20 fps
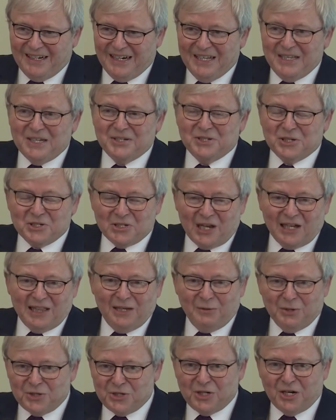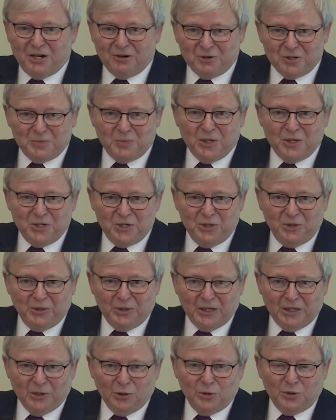And that's exactly what China has been
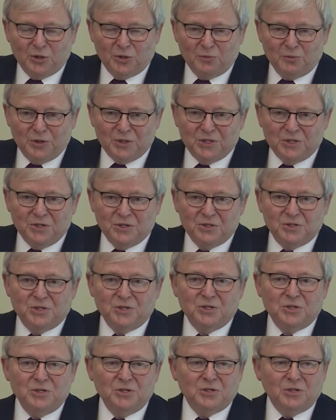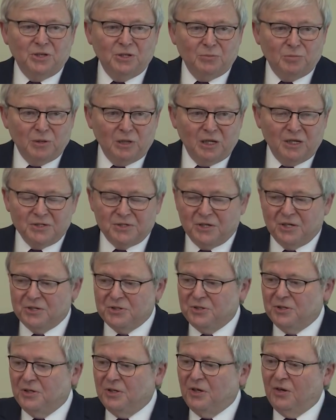doing. Look at the recent decisions on
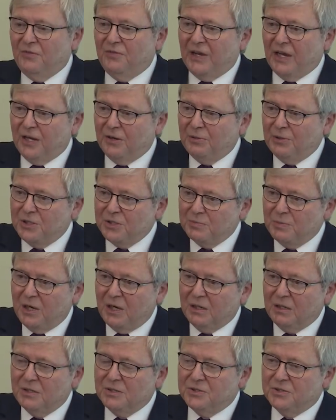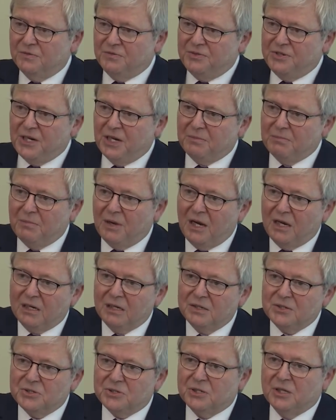liberalisation of equities markets, of debt
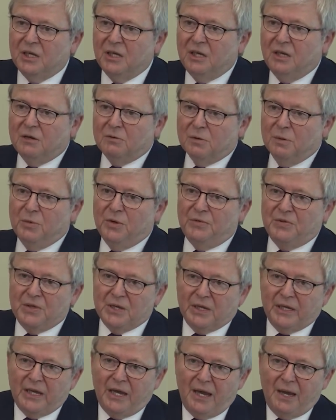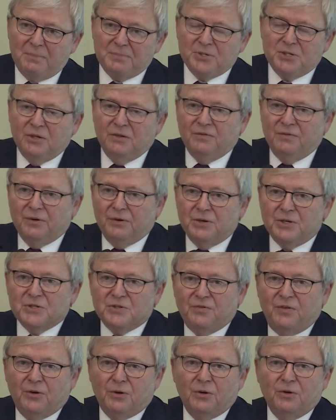markets, removing the caps on
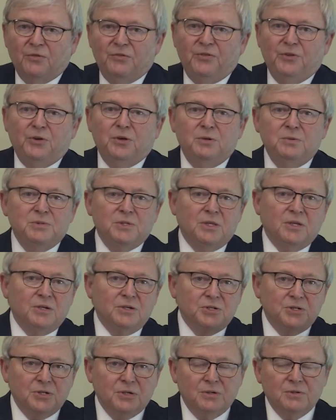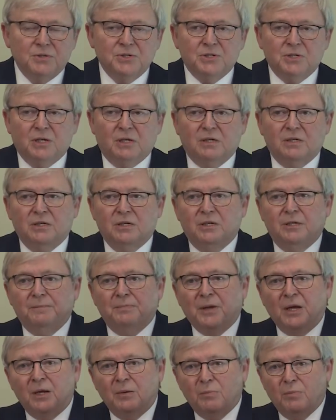various foreign firms in the insurance sector,
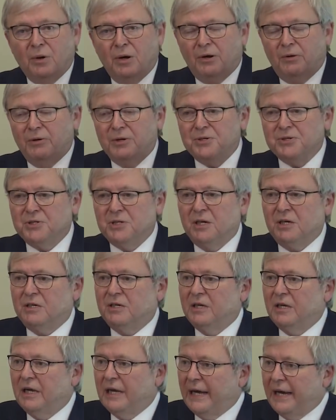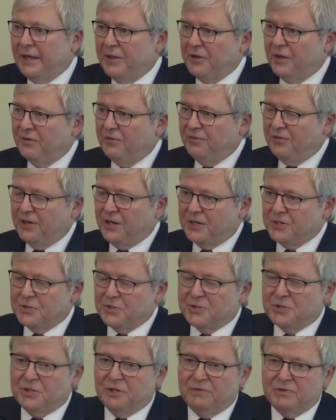brokerage sector, other
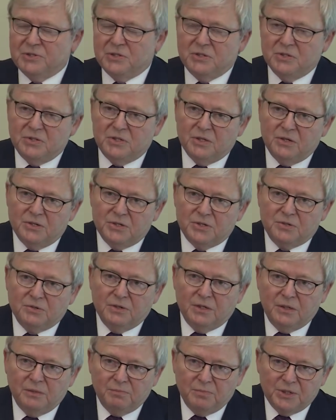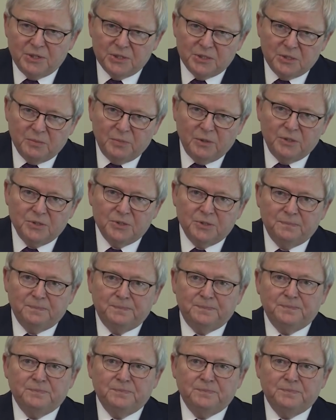financial services industry participants.